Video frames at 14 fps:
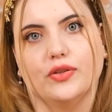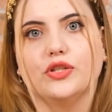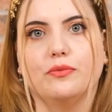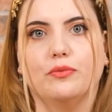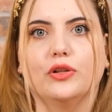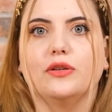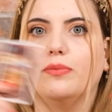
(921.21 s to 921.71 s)
to
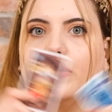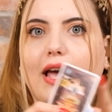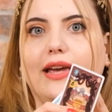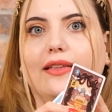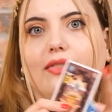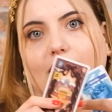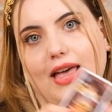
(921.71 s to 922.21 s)

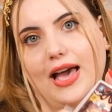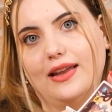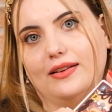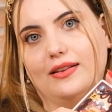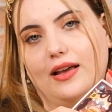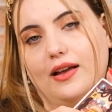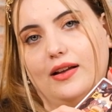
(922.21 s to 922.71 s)
multiply that
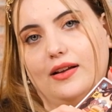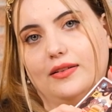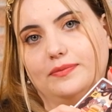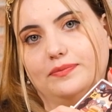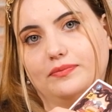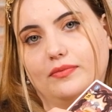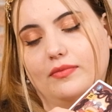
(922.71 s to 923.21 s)

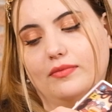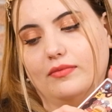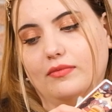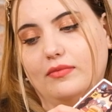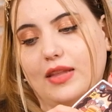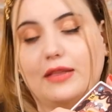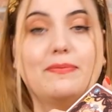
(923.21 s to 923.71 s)

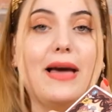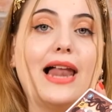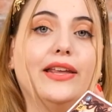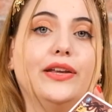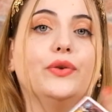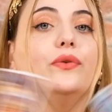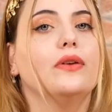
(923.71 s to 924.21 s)
that
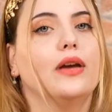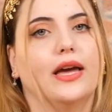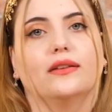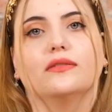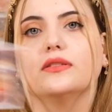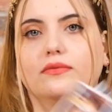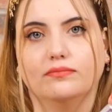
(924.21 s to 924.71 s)
value,
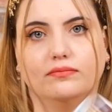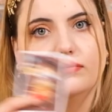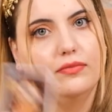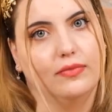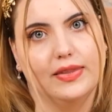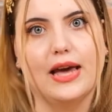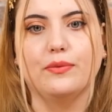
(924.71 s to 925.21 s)
and
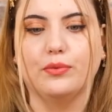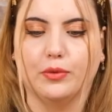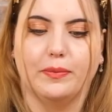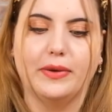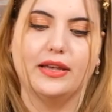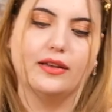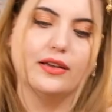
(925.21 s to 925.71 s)
that will
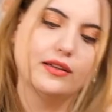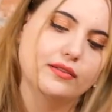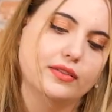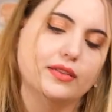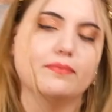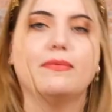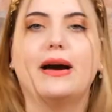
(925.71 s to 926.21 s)
be
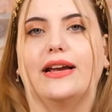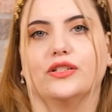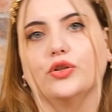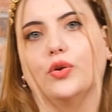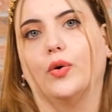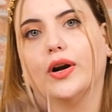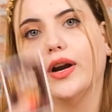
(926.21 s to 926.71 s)
my
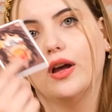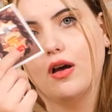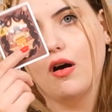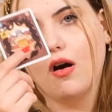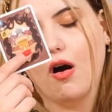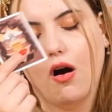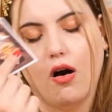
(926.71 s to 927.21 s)
score
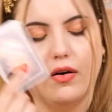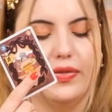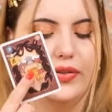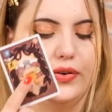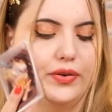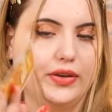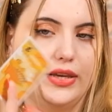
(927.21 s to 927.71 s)
on
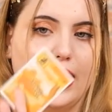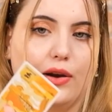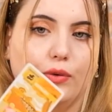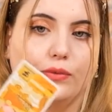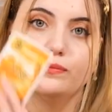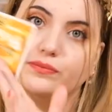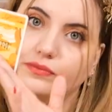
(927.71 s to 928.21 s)
the
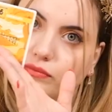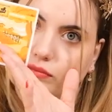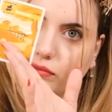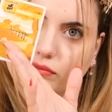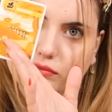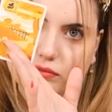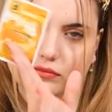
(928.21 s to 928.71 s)
yellow
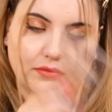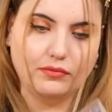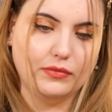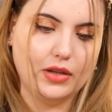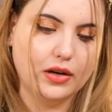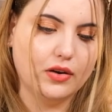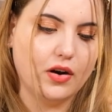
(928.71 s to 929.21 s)

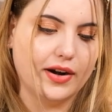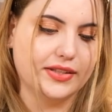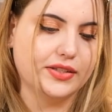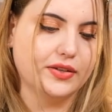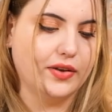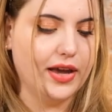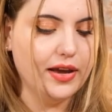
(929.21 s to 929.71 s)

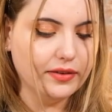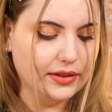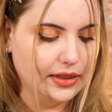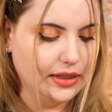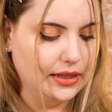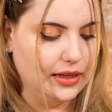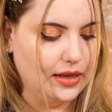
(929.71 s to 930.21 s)
cards. Okay,
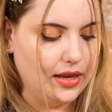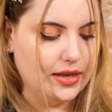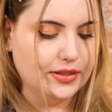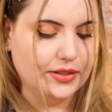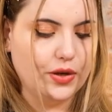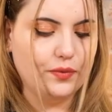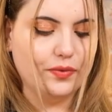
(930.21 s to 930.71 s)

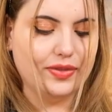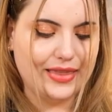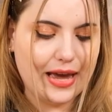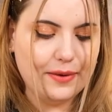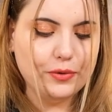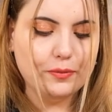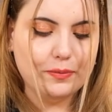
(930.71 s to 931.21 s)
so
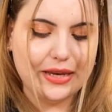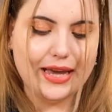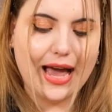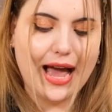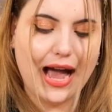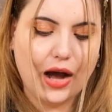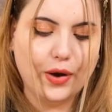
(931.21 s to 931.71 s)
that would be
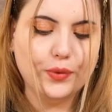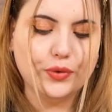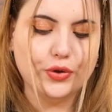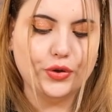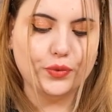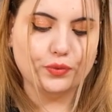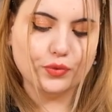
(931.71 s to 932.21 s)
how
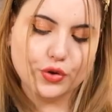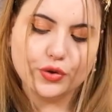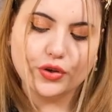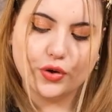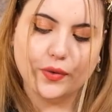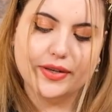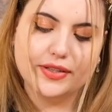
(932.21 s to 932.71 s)

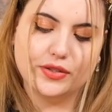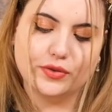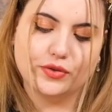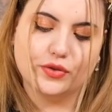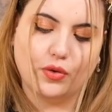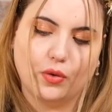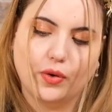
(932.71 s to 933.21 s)
you're going to
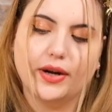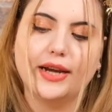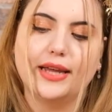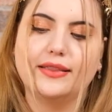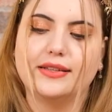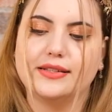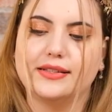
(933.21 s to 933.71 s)
score
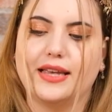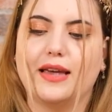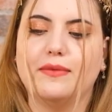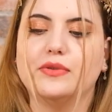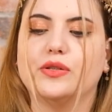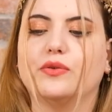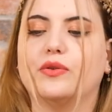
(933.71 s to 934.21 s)
in this
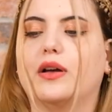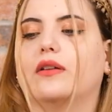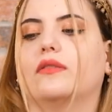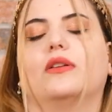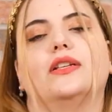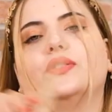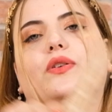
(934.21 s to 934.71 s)
game. So
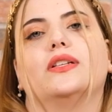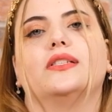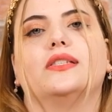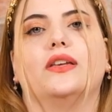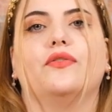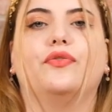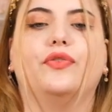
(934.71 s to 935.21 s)
as you can
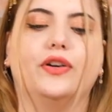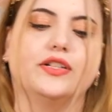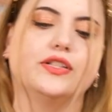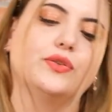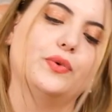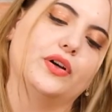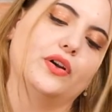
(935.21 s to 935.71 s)
see,
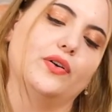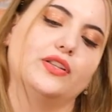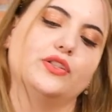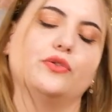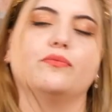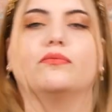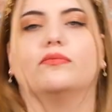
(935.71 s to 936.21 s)
first we're going
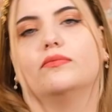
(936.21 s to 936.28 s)
to